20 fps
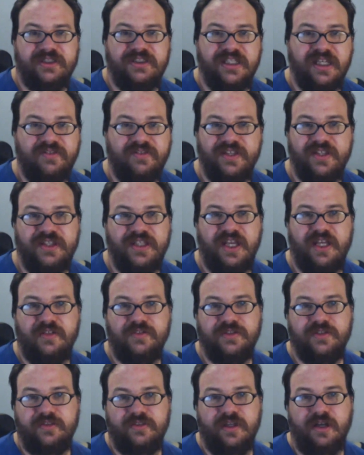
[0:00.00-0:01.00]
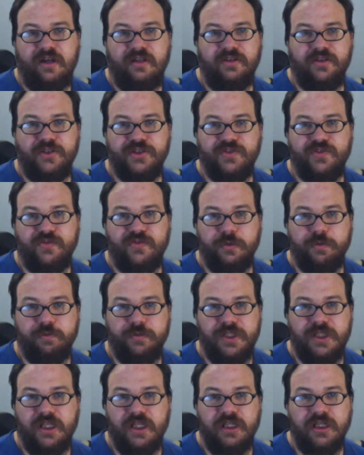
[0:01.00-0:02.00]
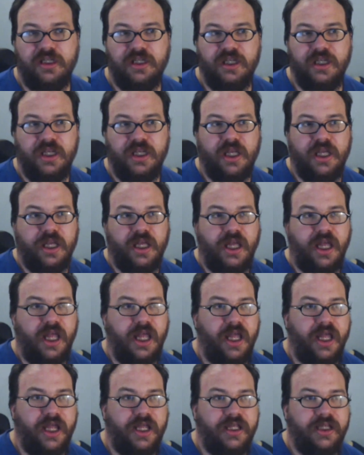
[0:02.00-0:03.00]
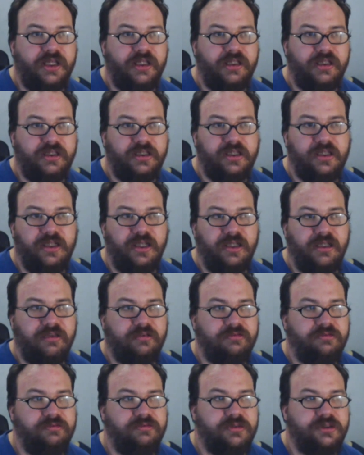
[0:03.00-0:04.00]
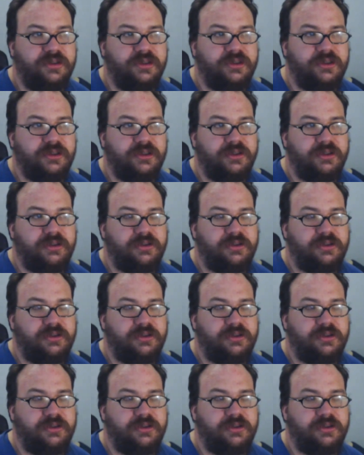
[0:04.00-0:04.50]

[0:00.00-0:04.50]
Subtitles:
that's $7,000 from me. And, you know,